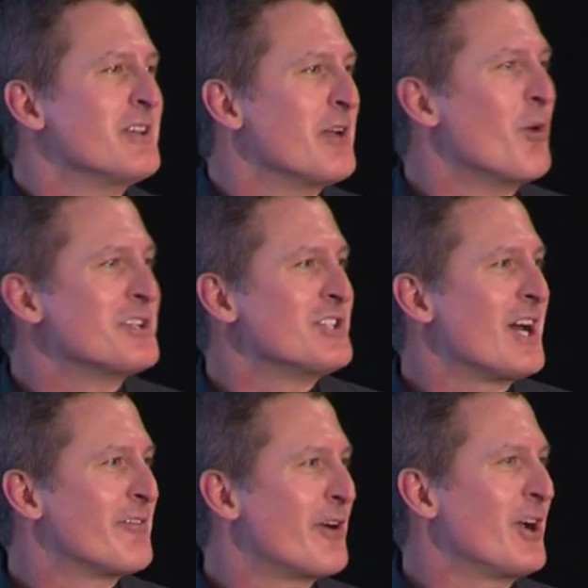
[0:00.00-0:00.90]
It was
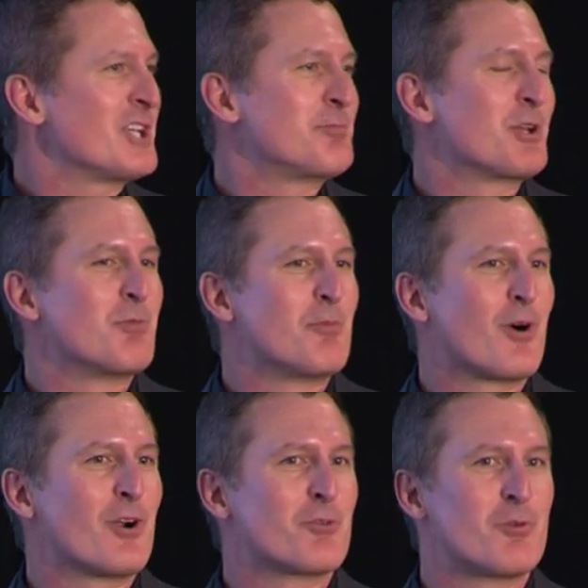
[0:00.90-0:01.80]
not a very hospitable
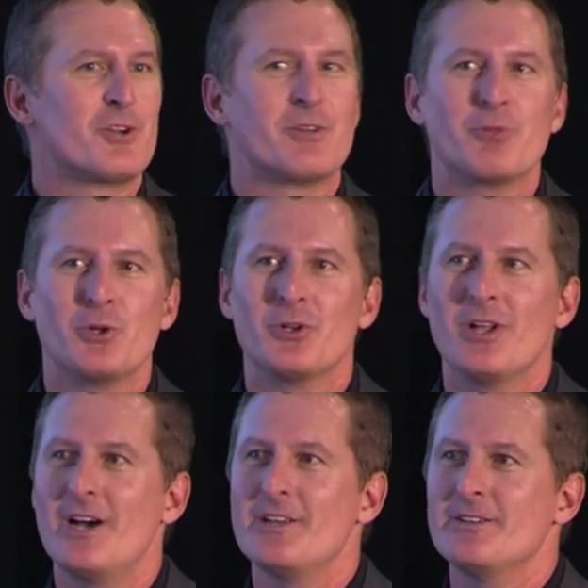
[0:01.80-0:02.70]
part of the world. It blew a
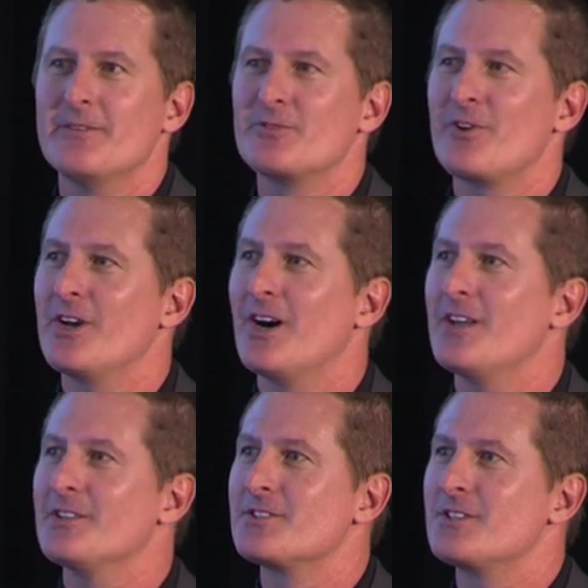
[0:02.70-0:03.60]
lot and it was very
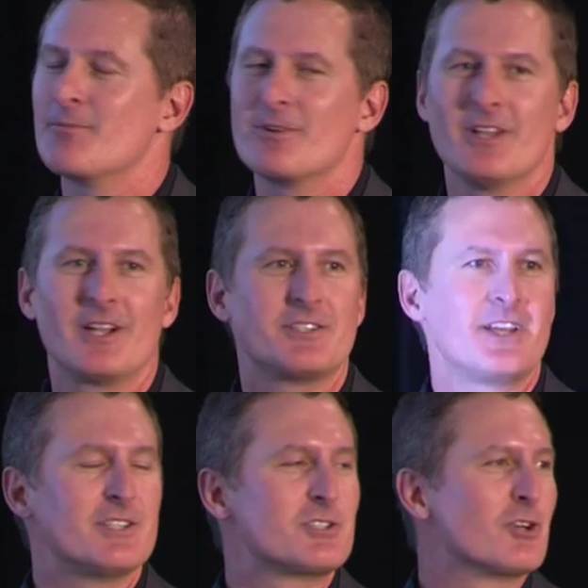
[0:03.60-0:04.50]
hot in the summer, a lot of
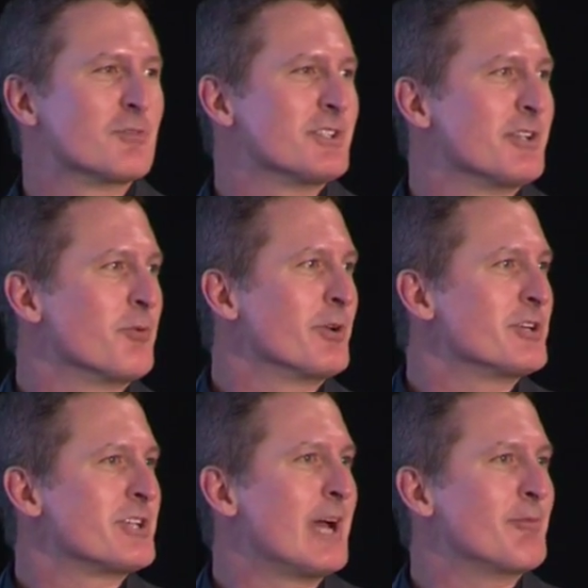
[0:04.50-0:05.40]
sandstorms. And in the
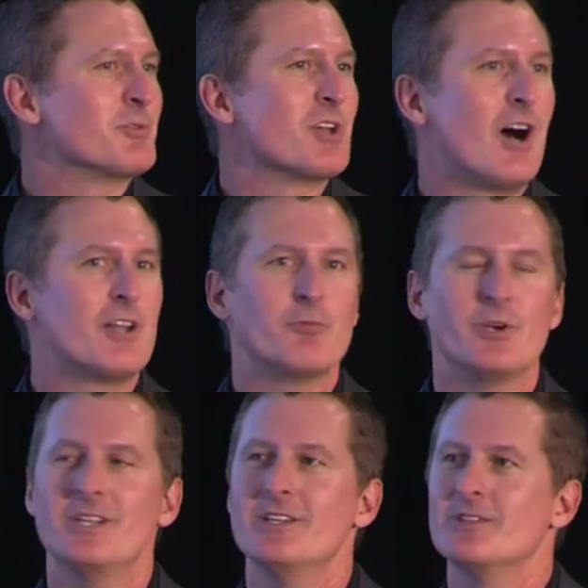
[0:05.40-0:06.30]
wintertime, it was hot and
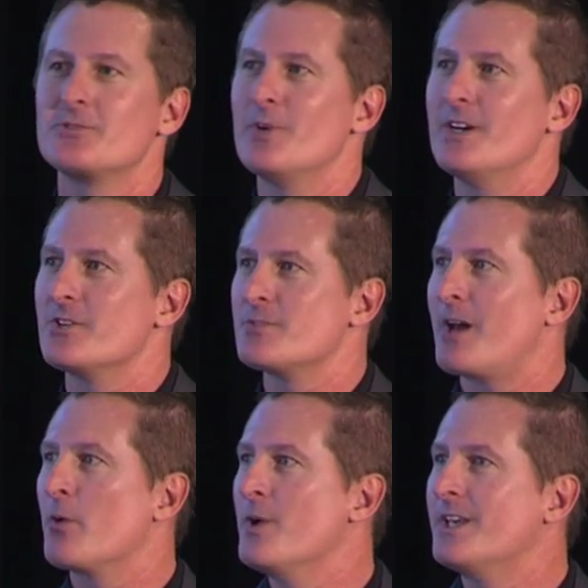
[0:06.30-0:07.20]
windy as well. And there's
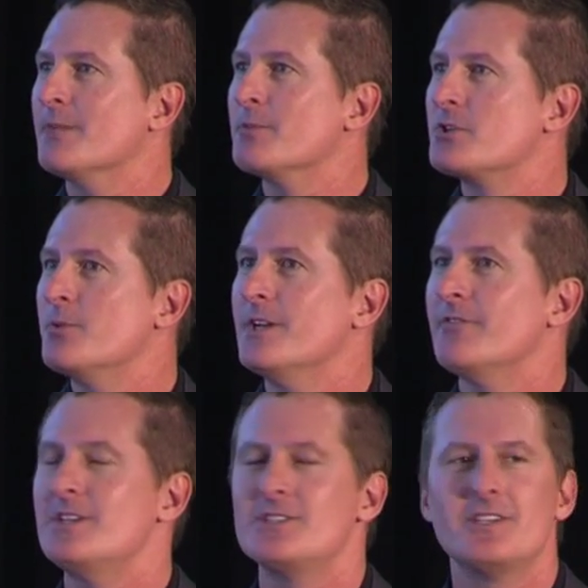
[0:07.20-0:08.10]
about a week in between
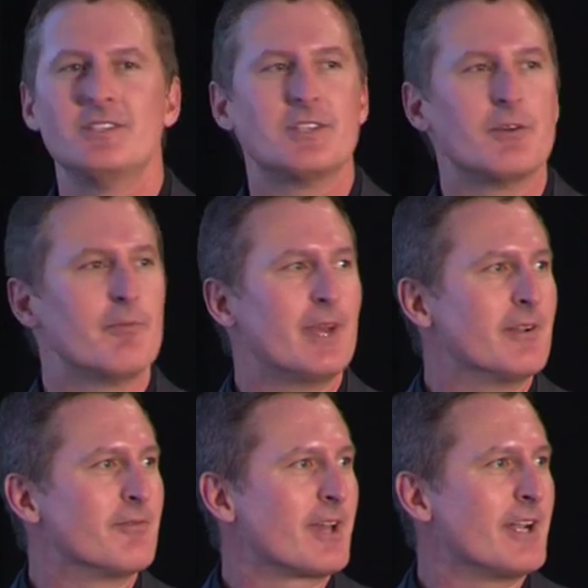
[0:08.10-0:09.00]
of each season that made
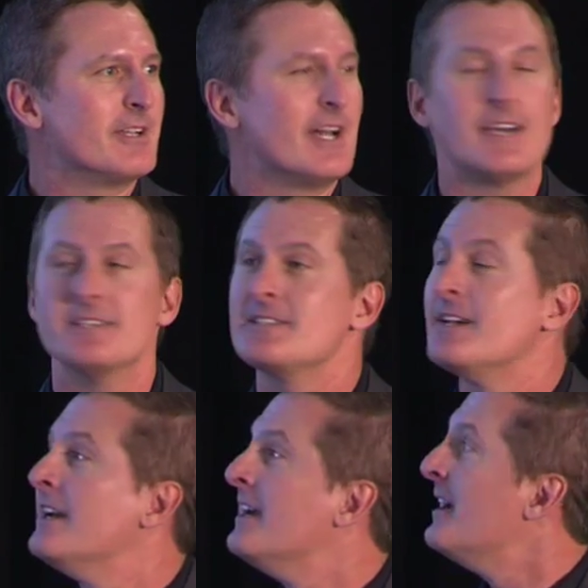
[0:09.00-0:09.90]
it kind of nice.
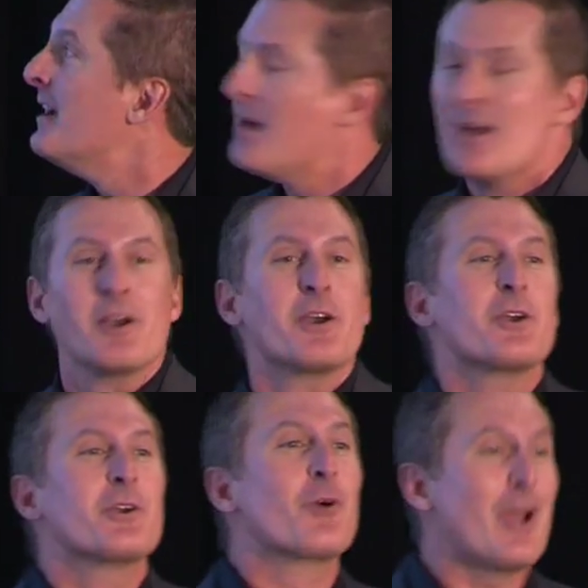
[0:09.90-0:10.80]

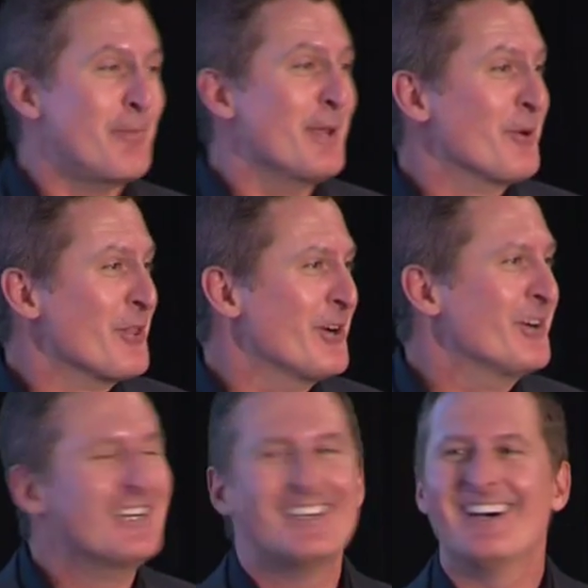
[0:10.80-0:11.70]
Great people, though.